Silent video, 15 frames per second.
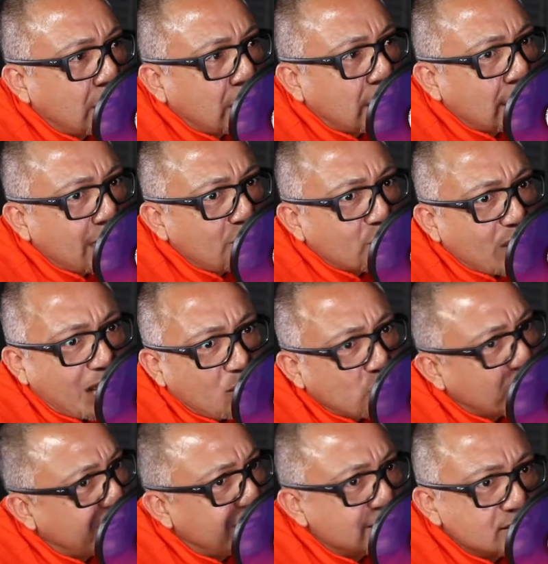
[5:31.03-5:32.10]
And I'm
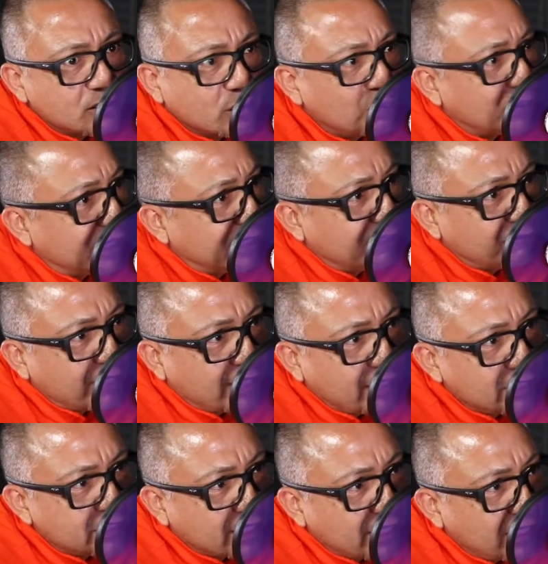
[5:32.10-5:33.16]
raised to the belief that
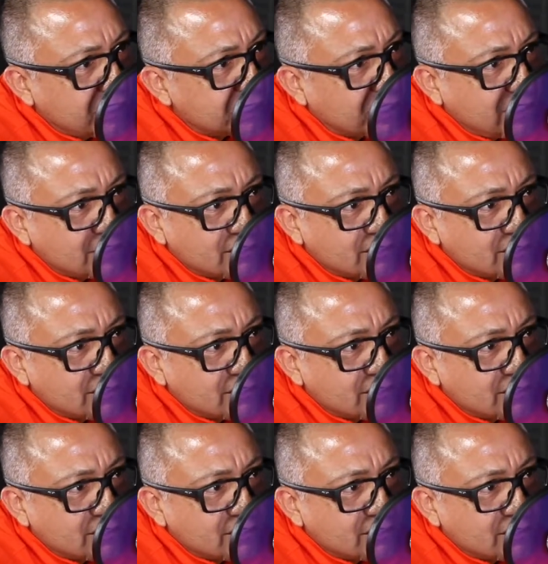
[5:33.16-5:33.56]
education